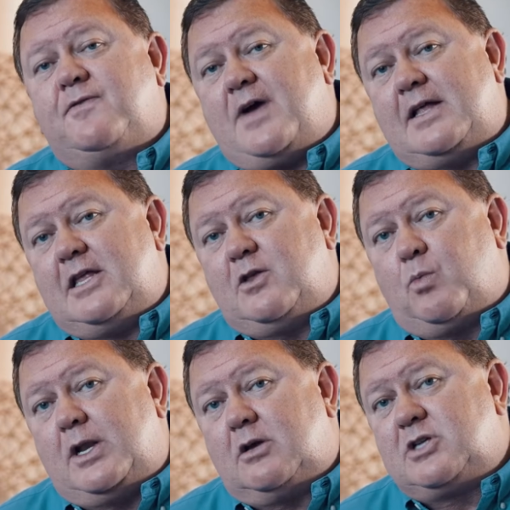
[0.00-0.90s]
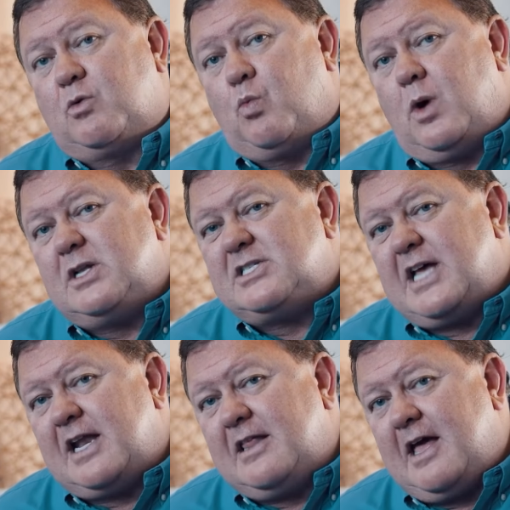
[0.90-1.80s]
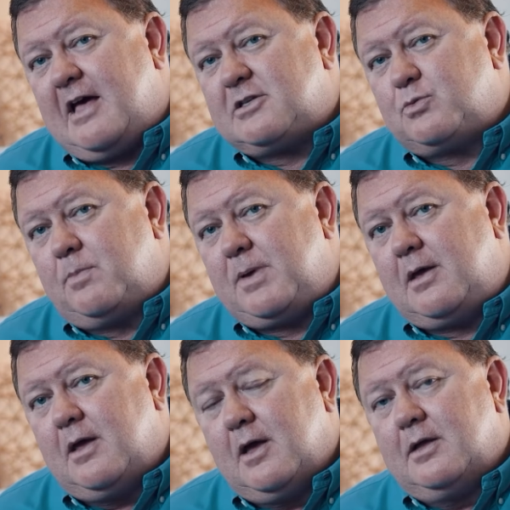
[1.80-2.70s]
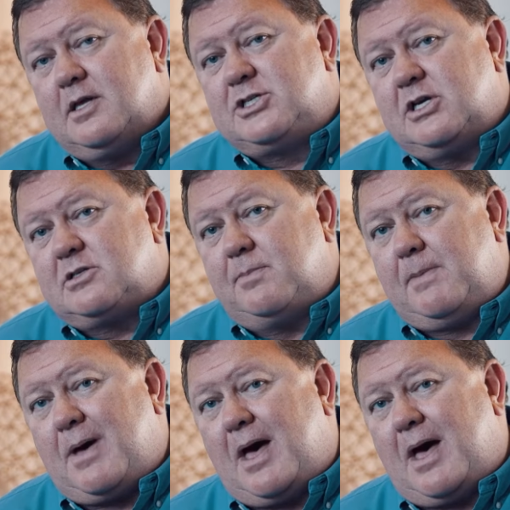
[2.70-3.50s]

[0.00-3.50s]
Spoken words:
you'll find that the windows on one side of the house the seals will be